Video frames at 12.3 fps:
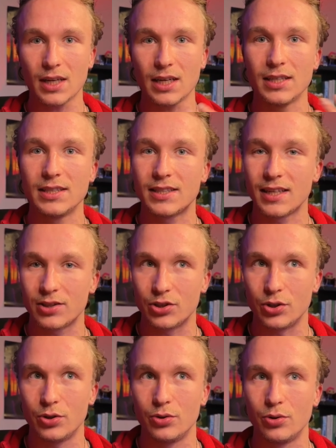is that
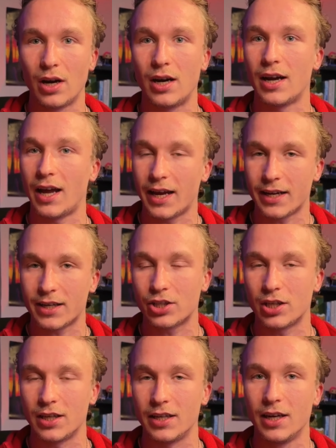you are
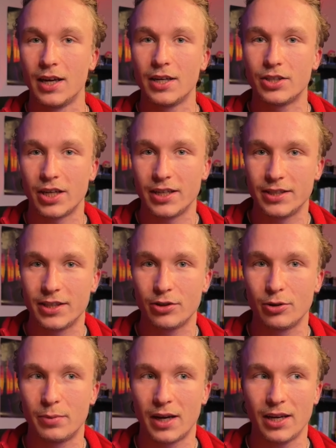actually changing
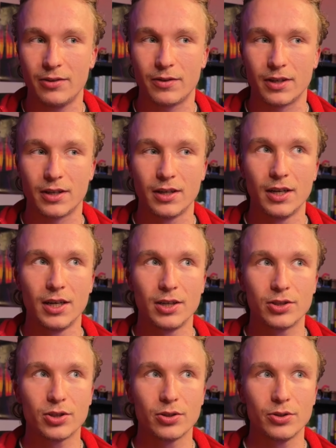your behavior
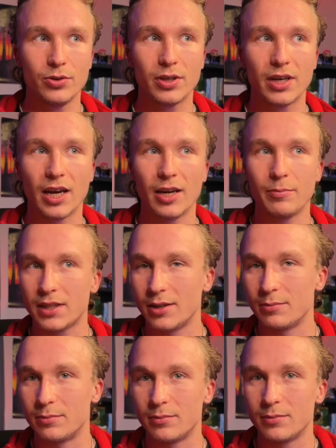so you can
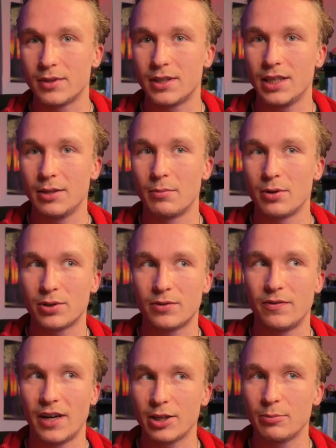become the most
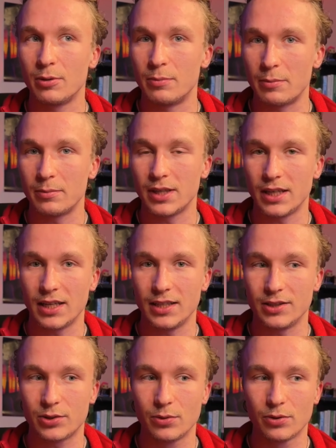valuable member in any
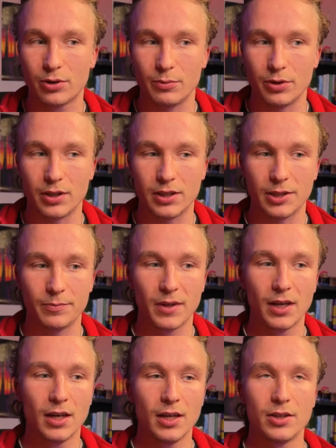Skool community.
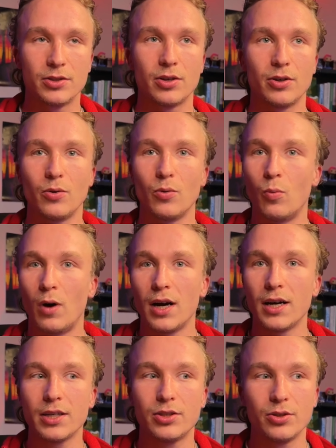So
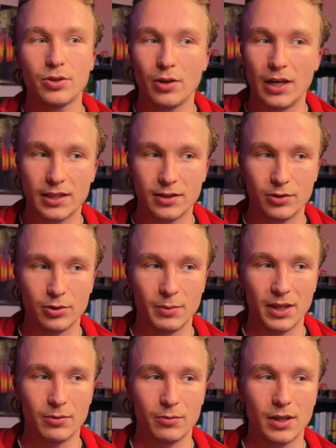why should you listen to
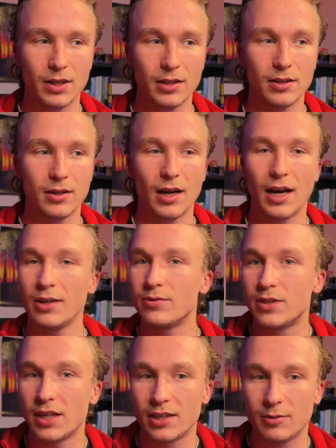me? Well, I've
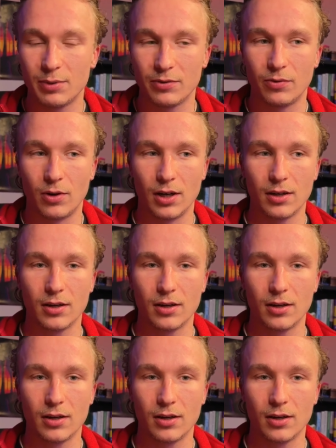done it before.